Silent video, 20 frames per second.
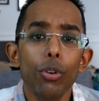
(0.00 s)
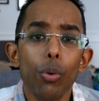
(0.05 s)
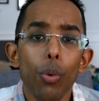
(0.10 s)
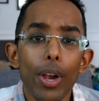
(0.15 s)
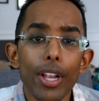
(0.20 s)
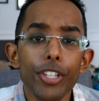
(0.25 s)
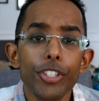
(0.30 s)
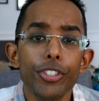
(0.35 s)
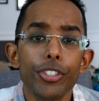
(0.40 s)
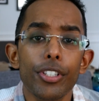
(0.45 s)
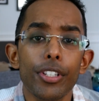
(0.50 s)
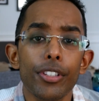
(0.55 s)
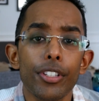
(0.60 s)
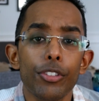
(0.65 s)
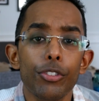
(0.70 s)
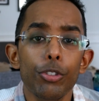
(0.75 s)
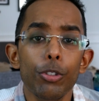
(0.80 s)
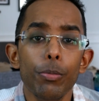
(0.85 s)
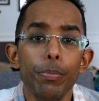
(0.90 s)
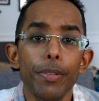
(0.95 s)
question, the
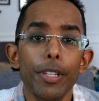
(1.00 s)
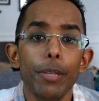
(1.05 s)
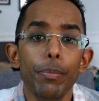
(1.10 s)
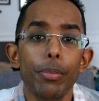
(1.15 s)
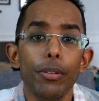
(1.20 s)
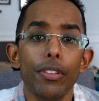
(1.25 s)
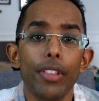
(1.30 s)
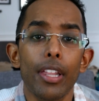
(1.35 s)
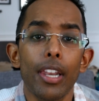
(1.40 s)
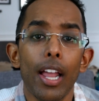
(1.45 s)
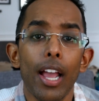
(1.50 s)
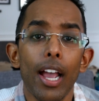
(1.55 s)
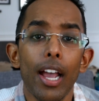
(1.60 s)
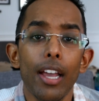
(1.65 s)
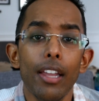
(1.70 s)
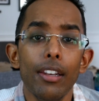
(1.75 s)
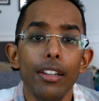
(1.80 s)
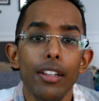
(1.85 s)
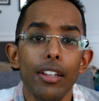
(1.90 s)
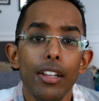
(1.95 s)
two people that
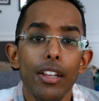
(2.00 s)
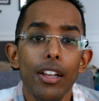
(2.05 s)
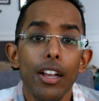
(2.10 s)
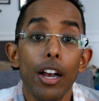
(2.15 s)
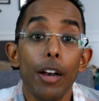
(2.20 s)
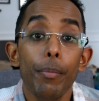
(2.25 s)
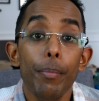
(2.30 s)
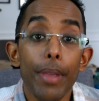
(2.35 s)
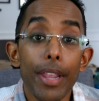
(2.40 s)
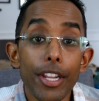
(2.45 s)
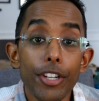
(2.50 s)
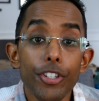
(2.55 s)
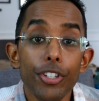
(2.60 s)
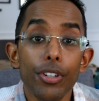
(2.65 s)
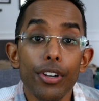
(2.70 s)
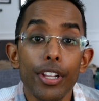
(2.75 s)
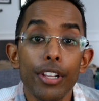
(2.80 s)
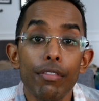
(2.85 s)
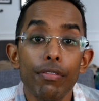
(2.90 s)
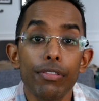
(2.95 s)
had a
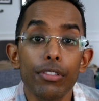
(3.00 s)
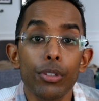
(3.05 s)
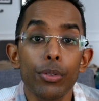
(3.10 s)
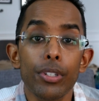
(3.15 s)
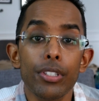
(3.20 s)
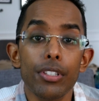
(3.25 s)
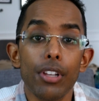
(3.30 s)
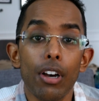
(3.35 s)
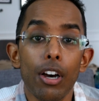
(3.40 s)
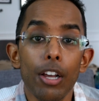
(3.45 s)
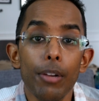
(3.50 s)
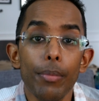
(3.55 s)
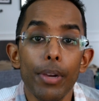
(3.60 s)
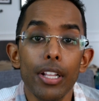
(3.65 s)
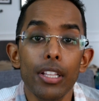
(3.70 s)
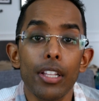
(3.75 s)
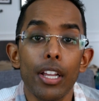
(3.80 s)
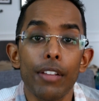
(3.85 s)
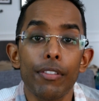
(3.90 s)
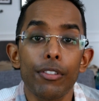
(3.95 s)
major influence on
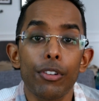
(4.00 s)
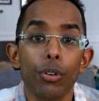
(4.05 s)
my life